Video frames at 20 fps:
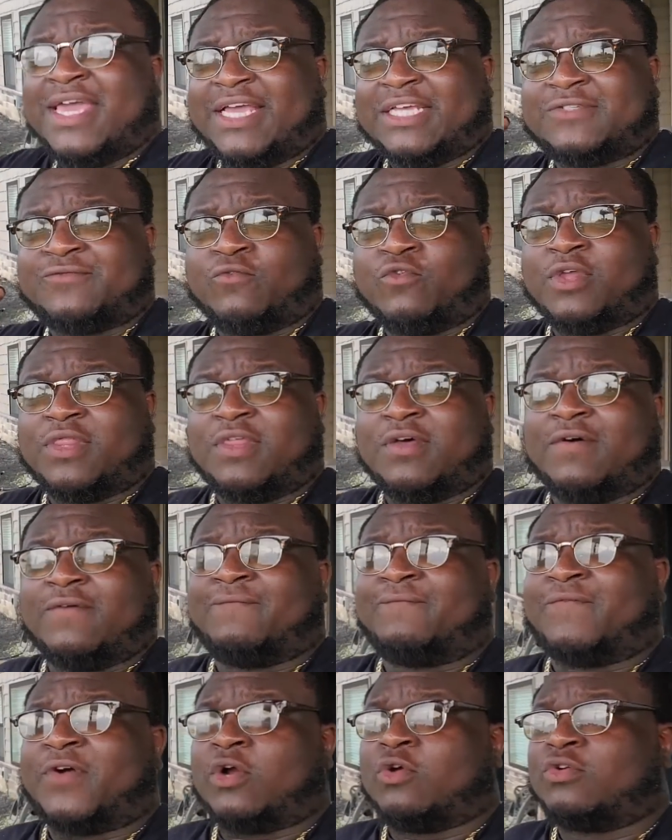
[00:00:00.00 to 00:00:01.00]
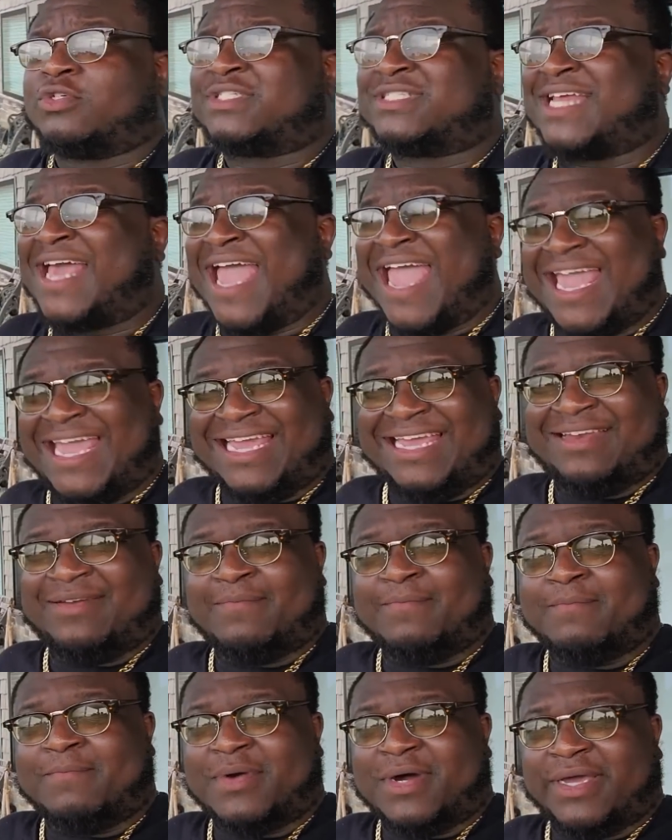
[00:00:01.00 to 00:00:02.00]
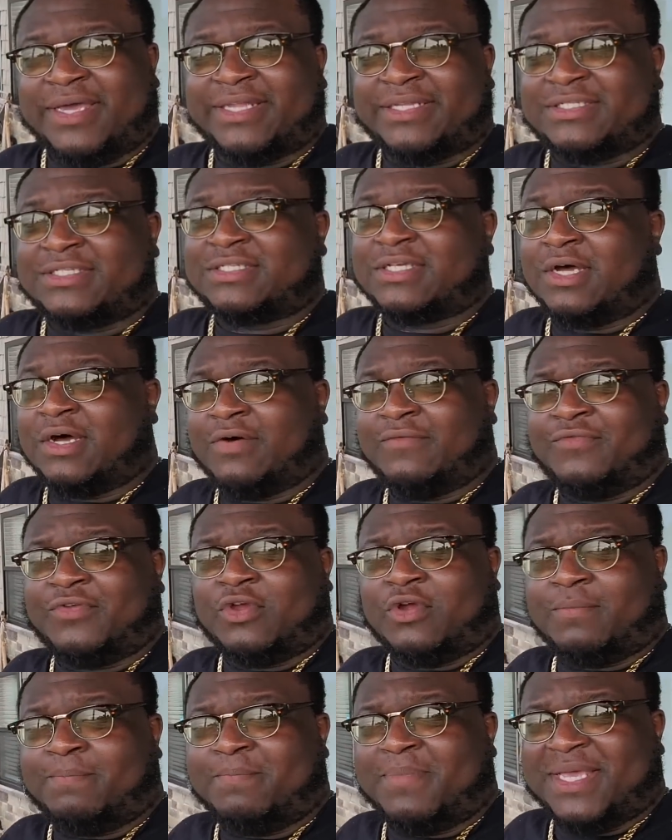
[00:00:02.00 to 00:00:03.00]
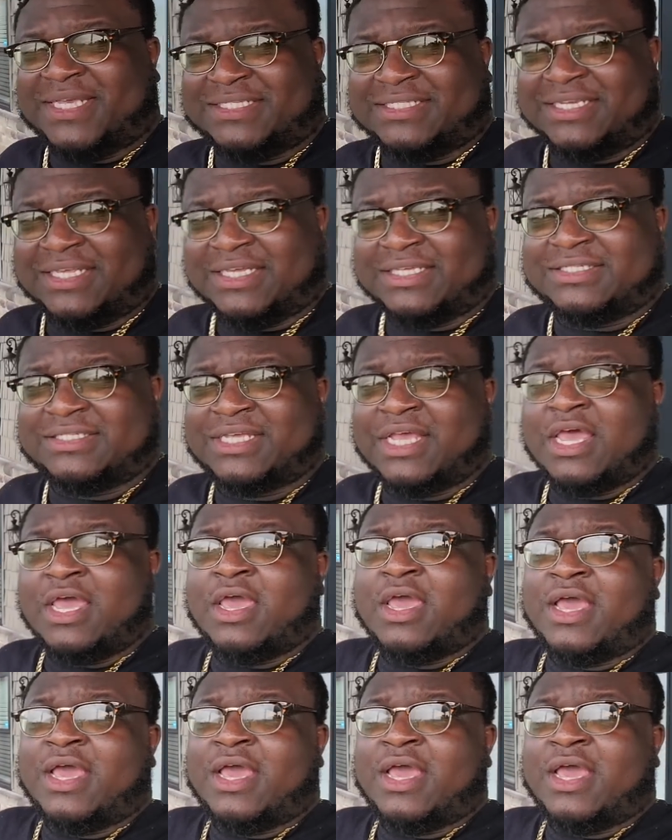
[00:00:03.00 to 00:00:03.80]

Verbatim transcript: is for the first eight months of your business,